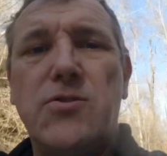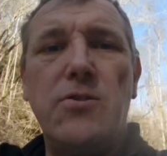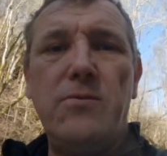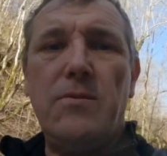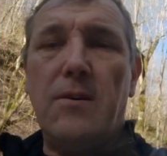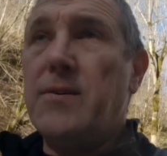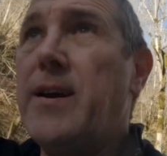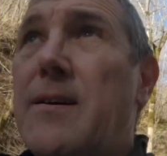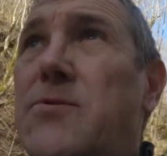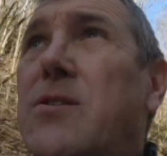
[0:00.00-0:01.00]
too long
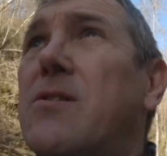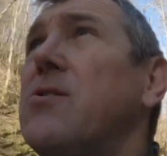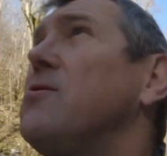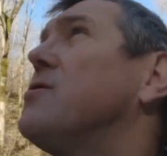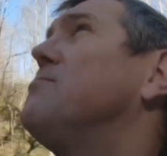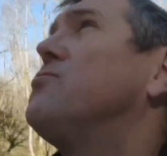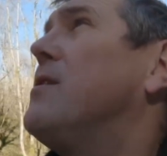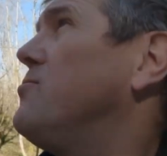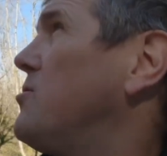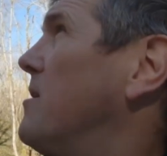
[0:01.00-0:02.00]
here. I'm just going to do some
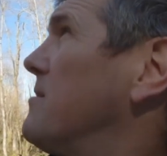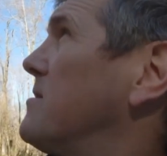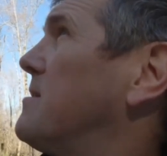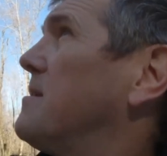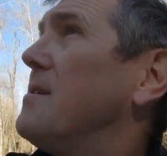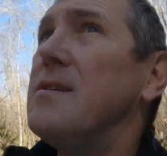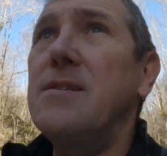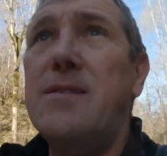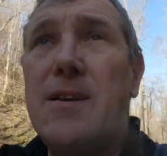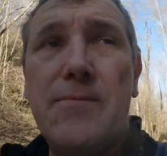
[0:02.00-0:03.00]
drone shots and
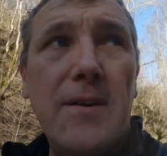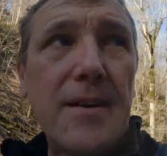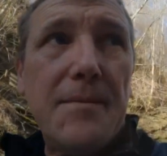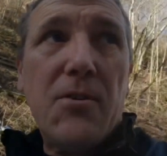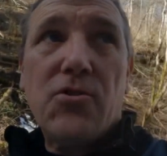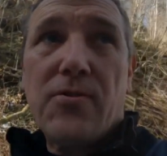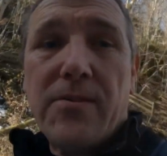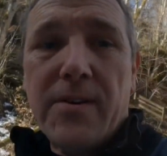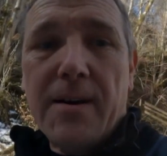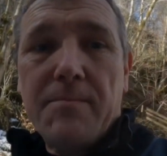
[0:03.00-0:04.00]
see if I can get my
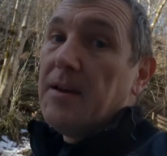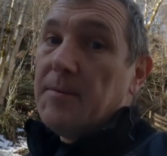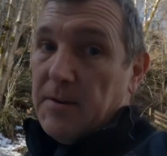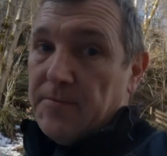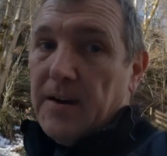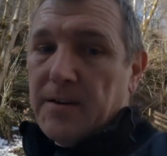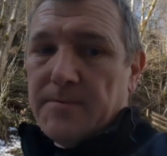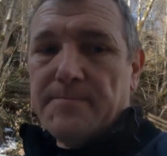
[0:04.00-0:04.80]
drone up. It'll be fun.